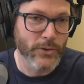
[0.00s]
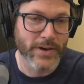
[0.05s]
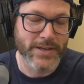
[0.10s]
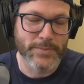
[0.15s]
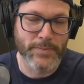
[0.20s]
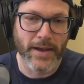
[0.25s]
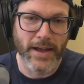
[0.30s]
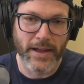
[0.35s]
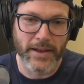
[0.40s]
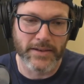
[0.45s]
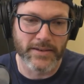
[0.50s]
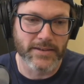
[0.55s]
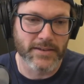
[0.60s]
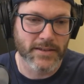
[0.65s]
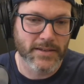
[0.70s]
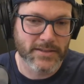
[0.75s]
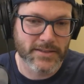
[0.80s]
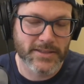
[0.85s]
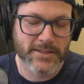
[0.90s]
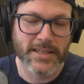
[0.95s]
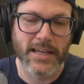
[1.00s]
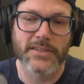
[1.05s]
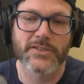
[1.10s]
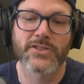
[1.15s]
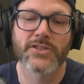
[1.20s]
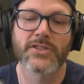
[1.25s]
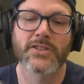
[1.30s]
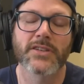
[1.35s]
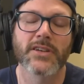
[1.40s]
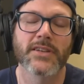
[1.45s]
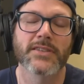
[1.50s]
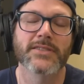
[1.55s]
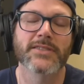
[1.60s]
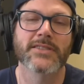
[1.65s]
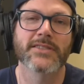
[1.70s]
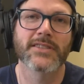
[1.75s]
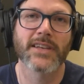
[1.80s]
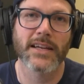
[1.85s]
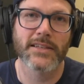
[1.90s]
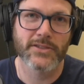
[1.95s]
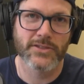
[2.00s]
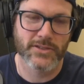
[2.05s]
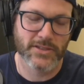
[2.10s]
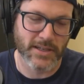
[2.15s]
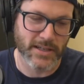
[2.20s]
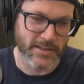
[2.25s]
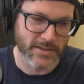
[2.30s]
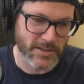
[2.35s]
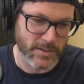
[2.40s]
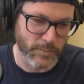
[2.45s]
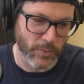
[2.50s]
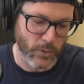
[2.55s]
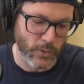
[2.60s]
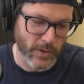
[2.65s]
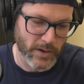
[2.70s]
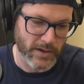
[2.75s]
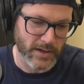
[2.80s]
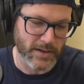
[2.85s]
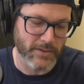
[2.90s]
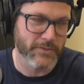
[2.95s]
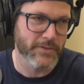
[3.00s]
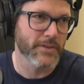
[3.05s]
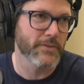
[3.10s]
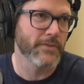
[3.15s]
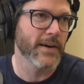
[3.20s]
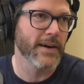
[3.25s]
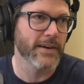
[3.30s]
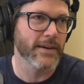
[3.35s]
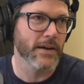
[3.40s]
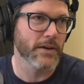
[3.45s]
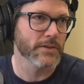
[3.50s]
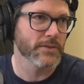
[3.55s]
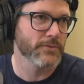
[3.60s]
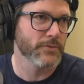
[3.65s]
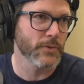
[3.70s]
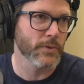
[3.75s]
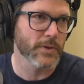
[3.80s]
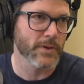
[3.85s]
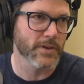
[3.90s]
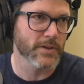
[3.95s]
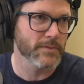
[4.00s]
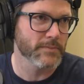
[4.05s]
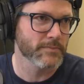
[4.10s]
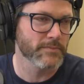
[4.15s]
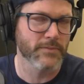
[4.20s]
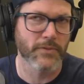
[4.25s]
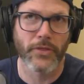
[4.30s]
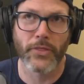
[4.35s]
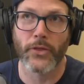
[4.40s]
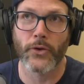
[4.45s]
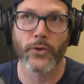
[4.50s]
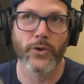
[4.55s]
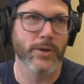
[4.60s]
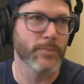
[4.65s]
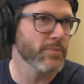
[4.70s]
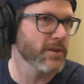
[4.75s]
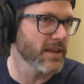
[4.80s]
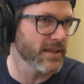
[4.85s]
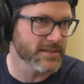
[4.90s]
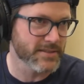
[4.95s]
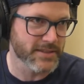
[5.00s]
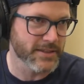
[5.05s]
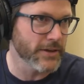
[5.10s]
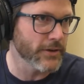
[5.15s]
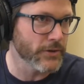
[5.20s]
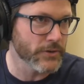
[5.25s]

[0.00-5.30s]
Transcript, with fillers: been such such a support of the Firehouse for thirty plus years.